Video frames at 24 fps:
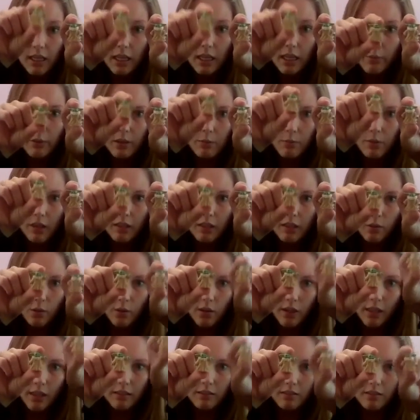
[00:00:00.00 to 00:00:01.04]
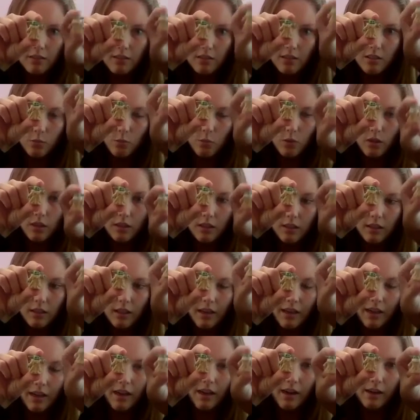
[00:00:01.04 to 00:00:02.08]
that came with the Mandalorian. This is the one
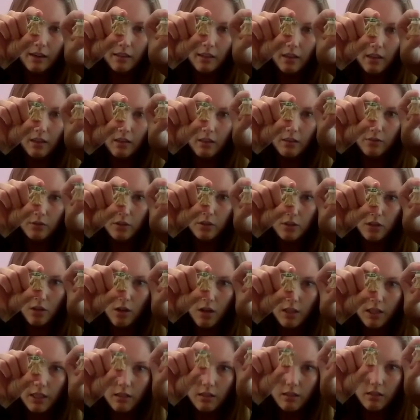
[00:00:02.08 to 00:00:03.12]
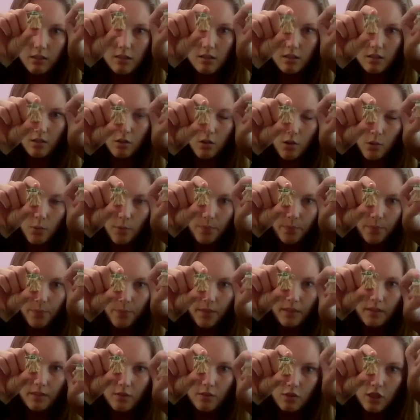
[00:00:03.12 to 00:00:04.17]
that I got off of Target. So
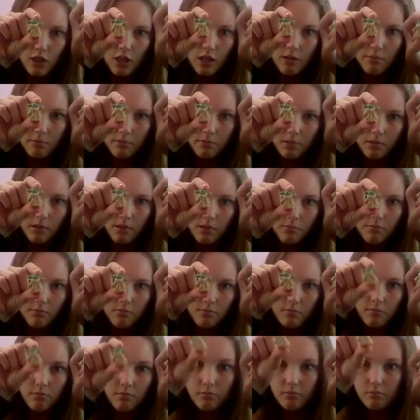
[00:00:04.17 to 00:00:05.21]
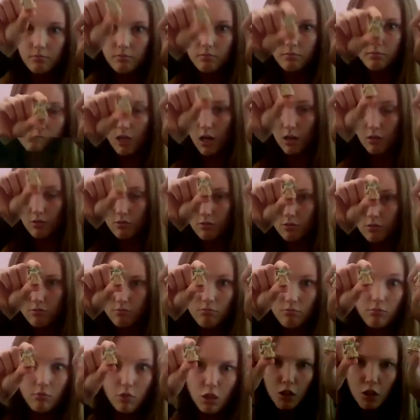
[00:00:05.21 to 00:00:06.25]
cheaper, not
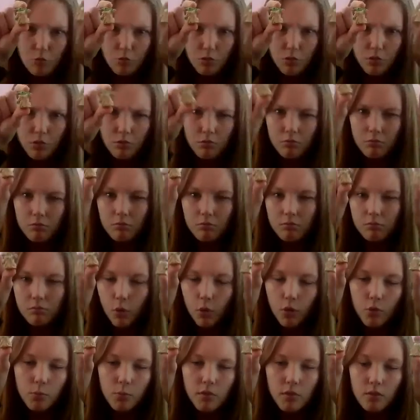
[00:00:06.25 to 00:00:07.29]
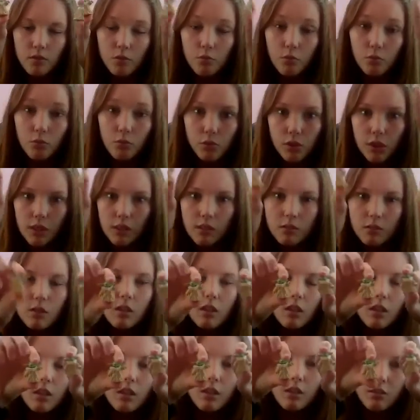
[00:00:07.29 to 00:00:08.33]
cheaper, more expensive. Yeah.
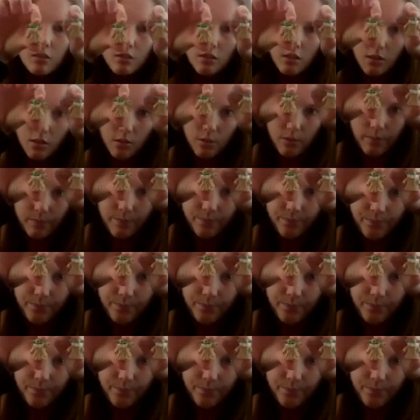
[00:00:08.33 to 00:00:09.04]
So